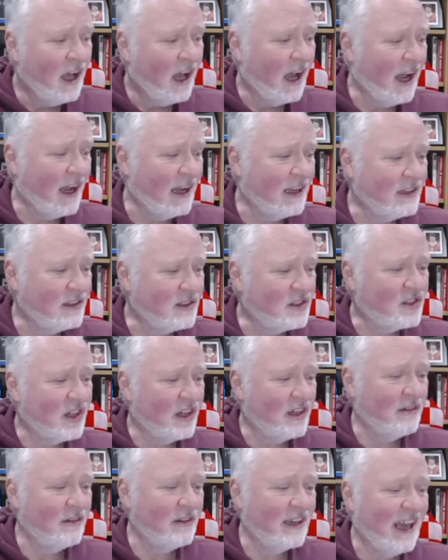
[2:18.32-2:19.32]
And
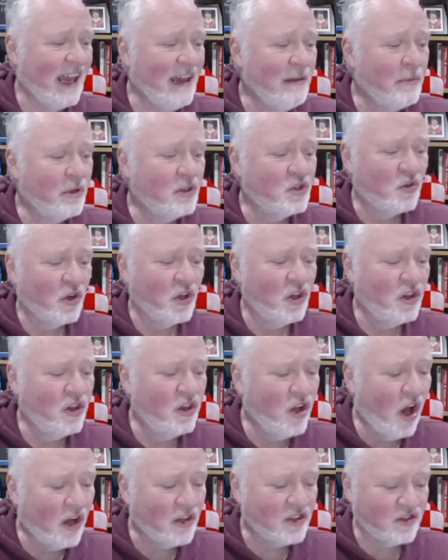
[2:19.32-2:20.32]
came under a
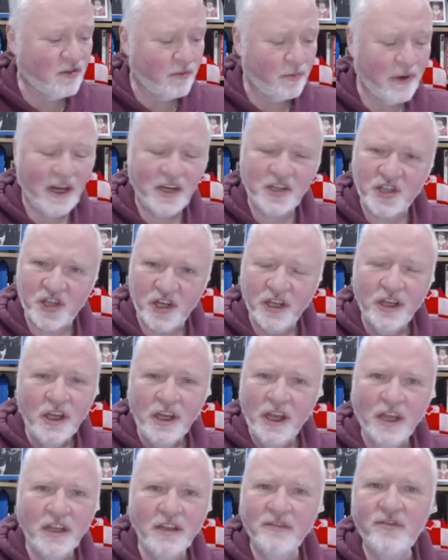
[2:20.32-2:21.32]
lot of pressure
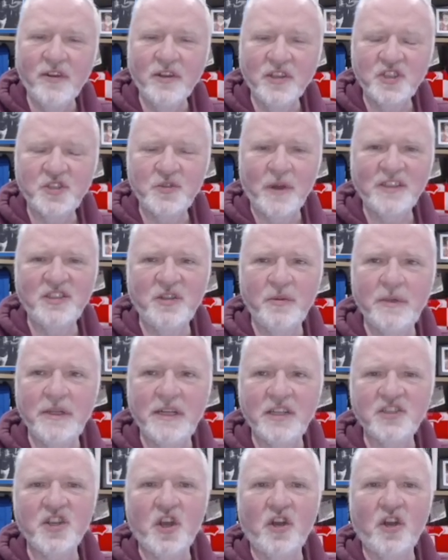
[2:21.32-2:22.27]
in the first 20 minutes.